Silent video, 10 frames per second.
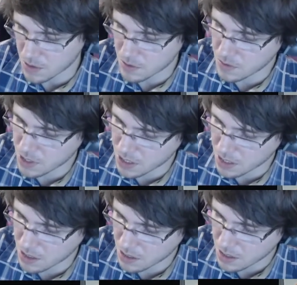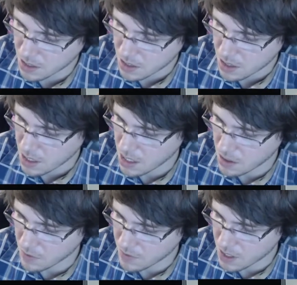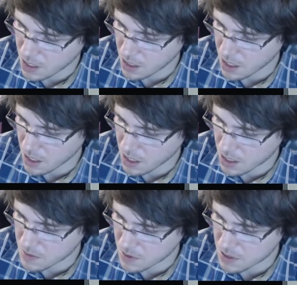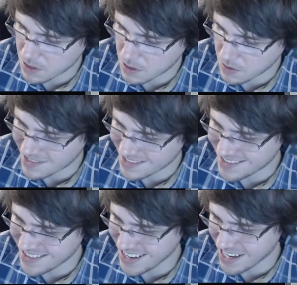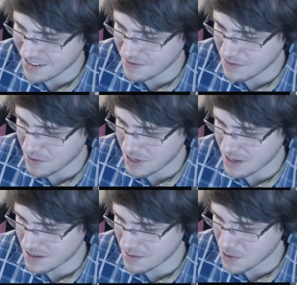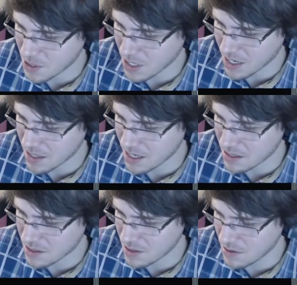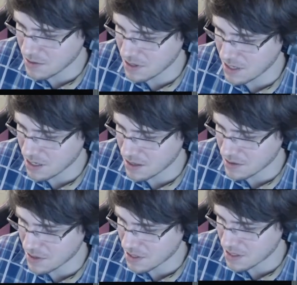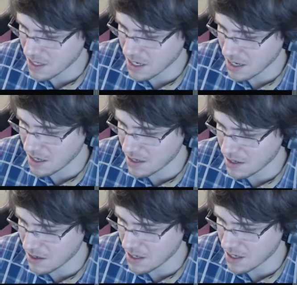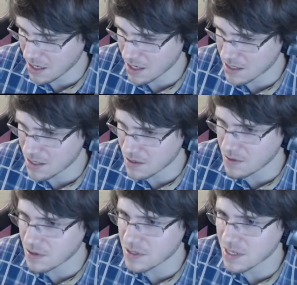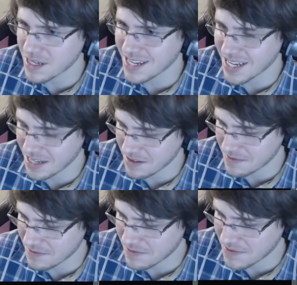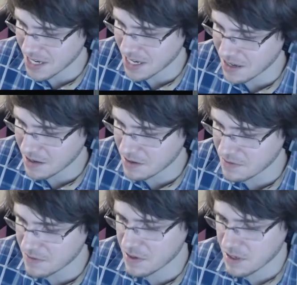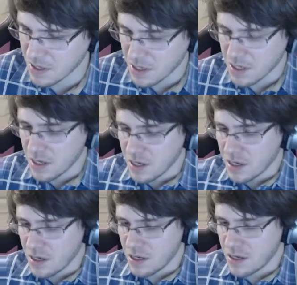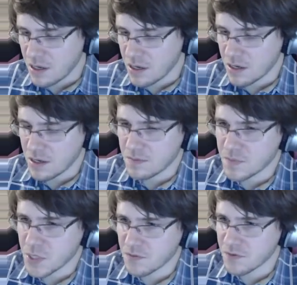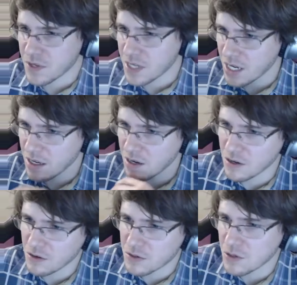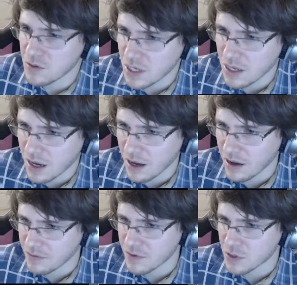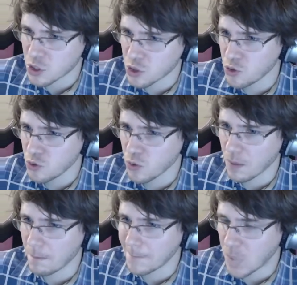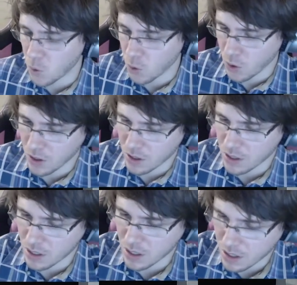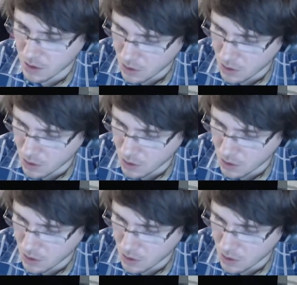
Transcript: 1. And over here, you got x plus 2 is negative 3. Subtract that 2 to the other side, and you get x equals negative 5. Um, don't forget here, you do need to have two more uh, little